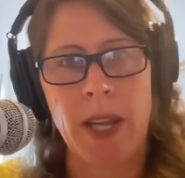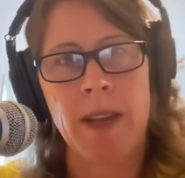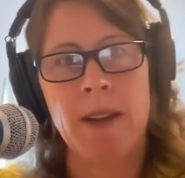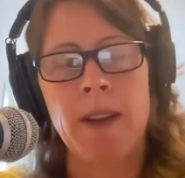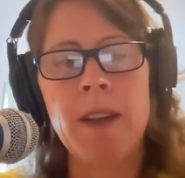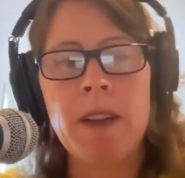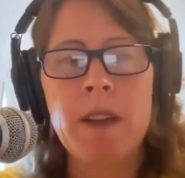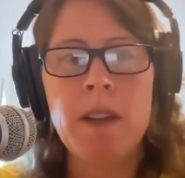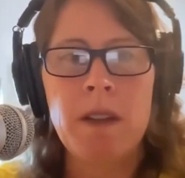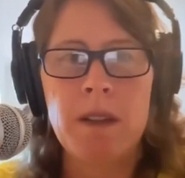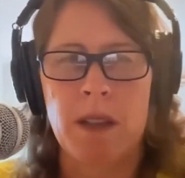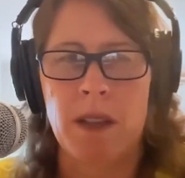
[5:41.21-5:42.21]
in
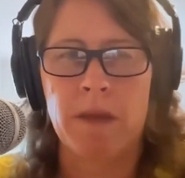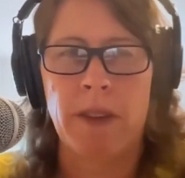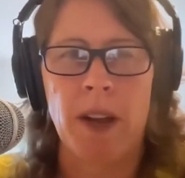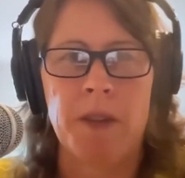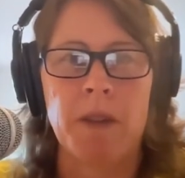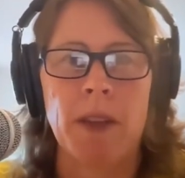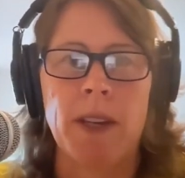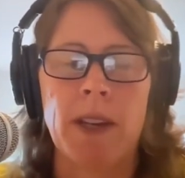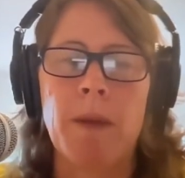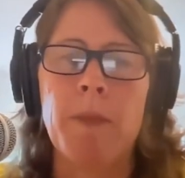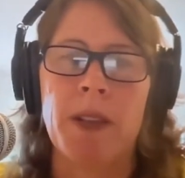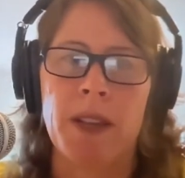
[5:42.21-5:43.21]
to these founder-led
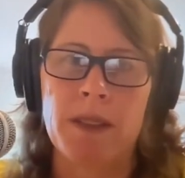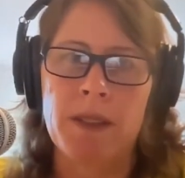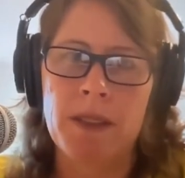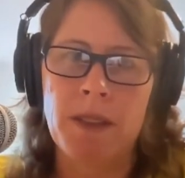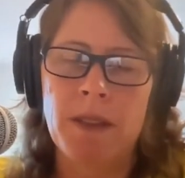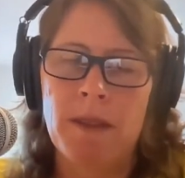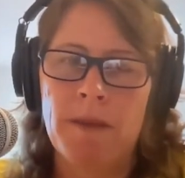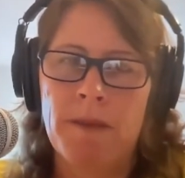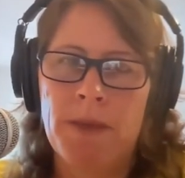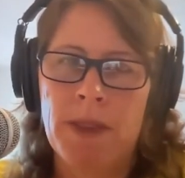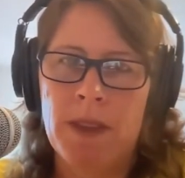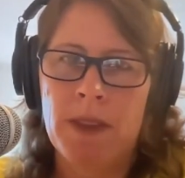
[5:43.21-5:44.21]
companies,
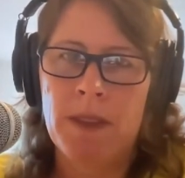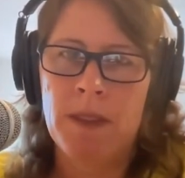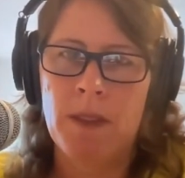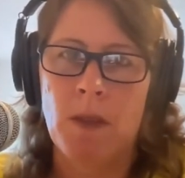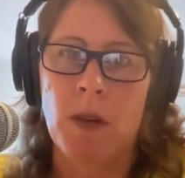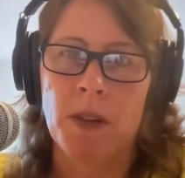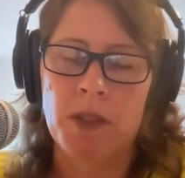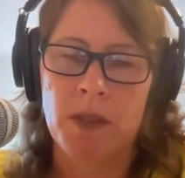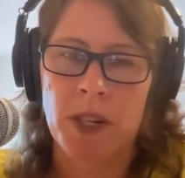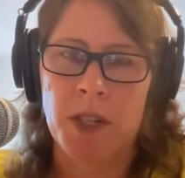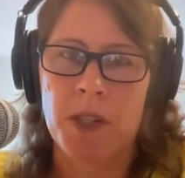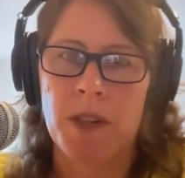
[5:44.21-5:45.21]
org
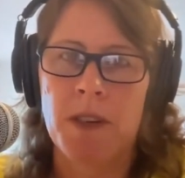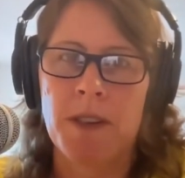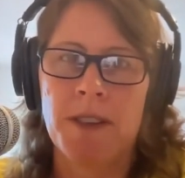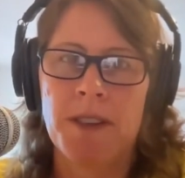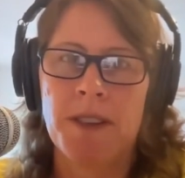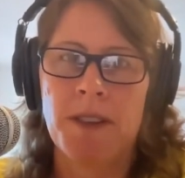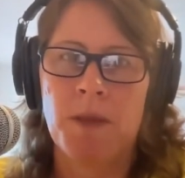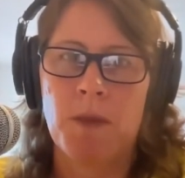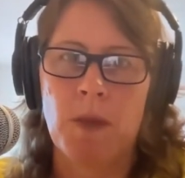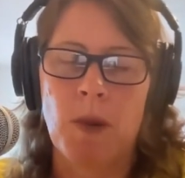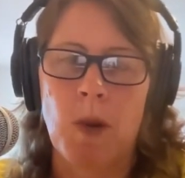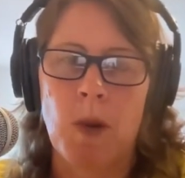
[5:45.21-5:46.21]
structure,
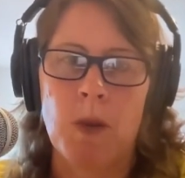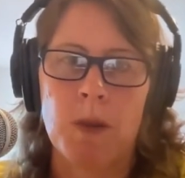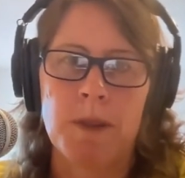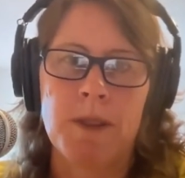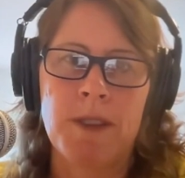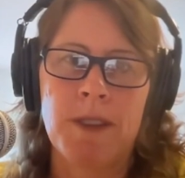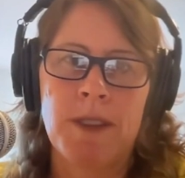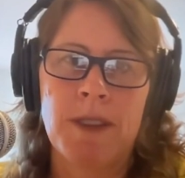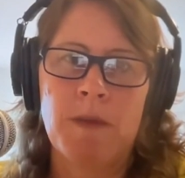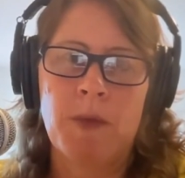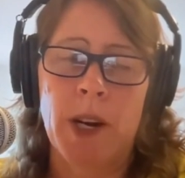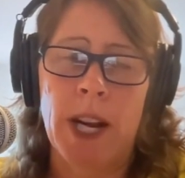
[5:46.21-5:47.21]
roles,
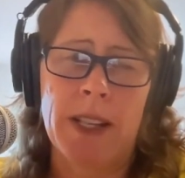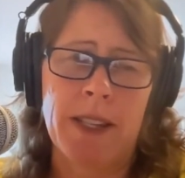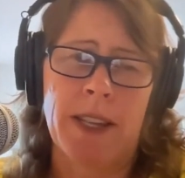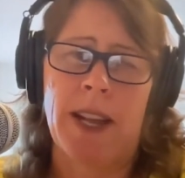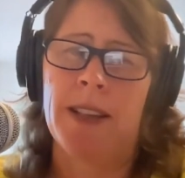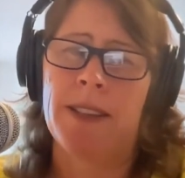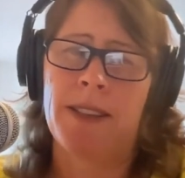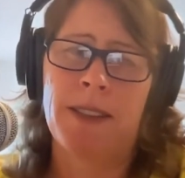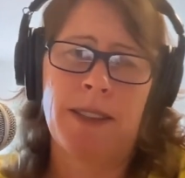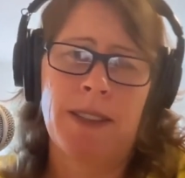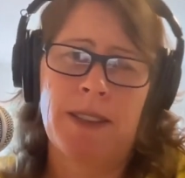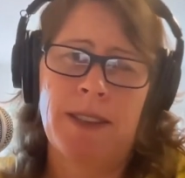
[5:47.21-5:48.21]
process,
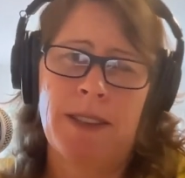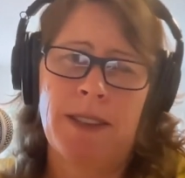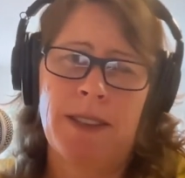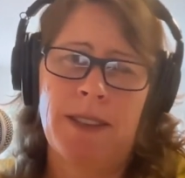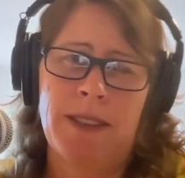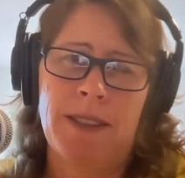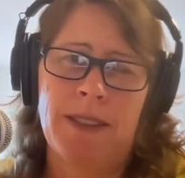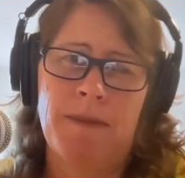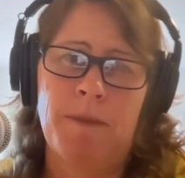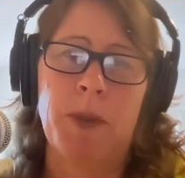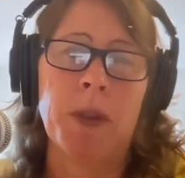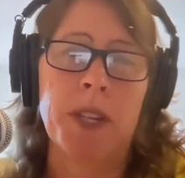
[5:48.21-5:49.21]

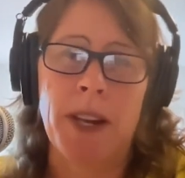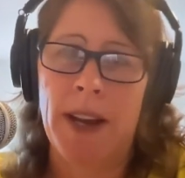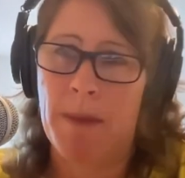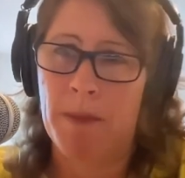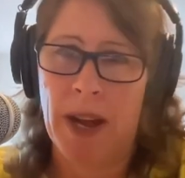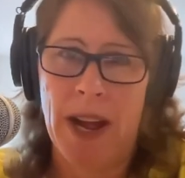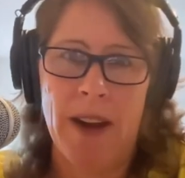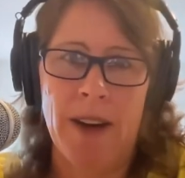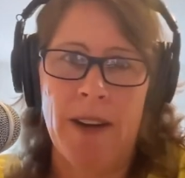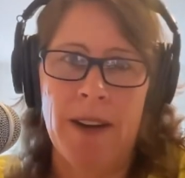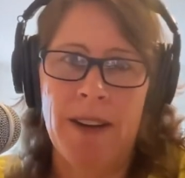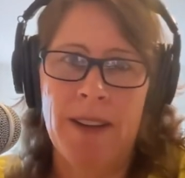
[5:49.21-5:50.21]
building an
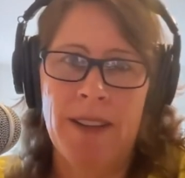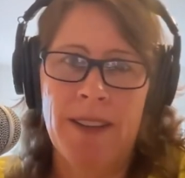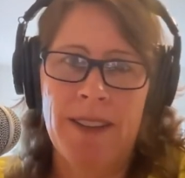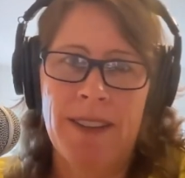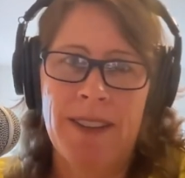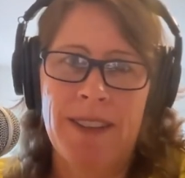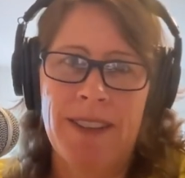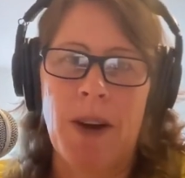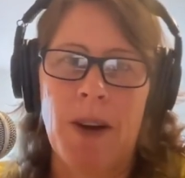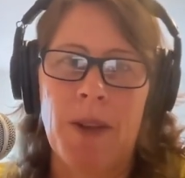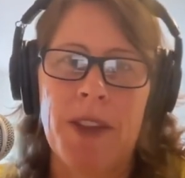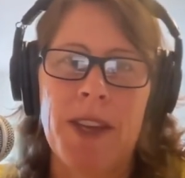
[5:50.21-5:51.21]
empire,
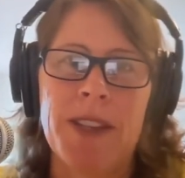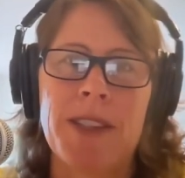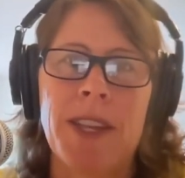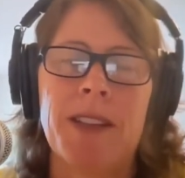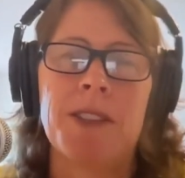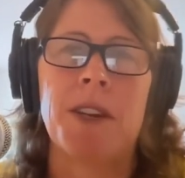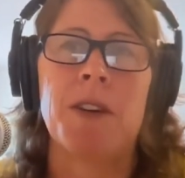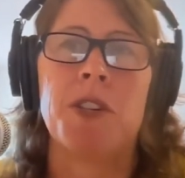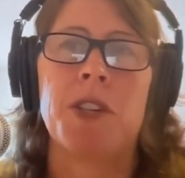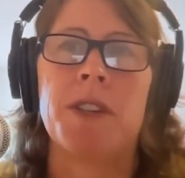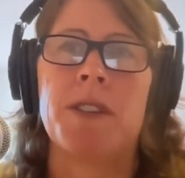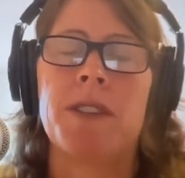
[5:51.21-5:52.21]
all these things that are
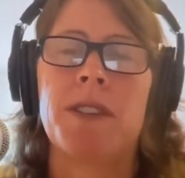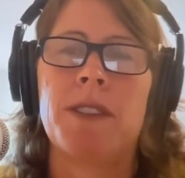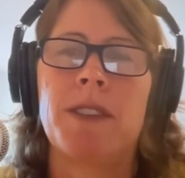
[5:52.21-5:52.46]
just